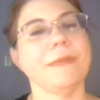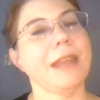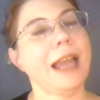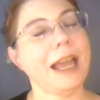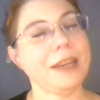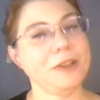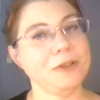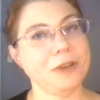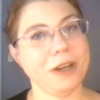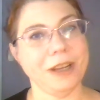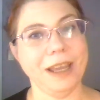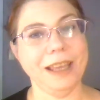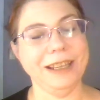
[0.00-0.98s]
I do try,
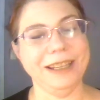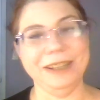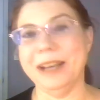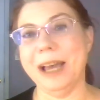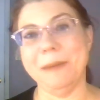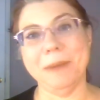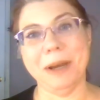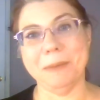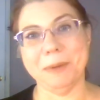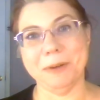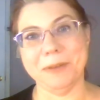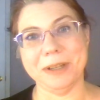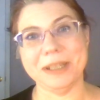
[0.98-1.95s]
I'm not
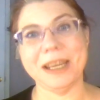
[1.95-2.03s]
perfect.